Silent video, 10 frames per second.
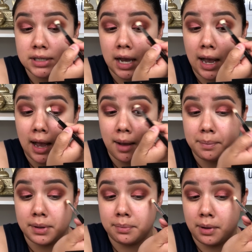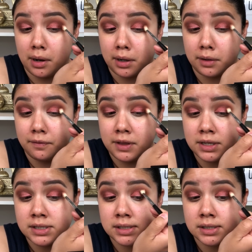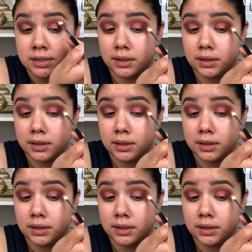top part of this.